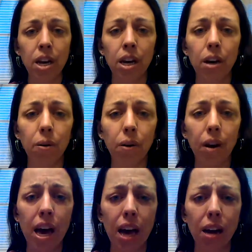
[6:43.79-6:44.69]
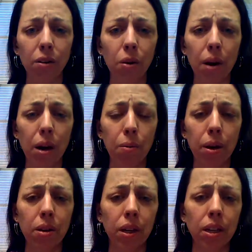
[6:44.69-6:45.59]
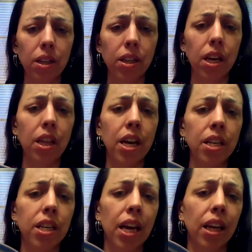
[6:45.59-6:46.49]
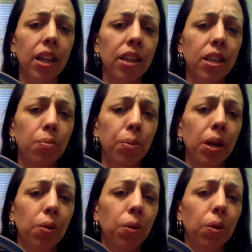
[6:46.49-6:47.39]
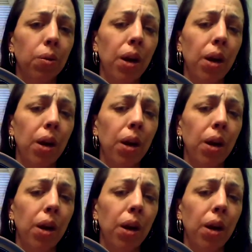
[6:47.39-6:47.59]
okay, I don't know how well you can see this. Like, this is pretty cool.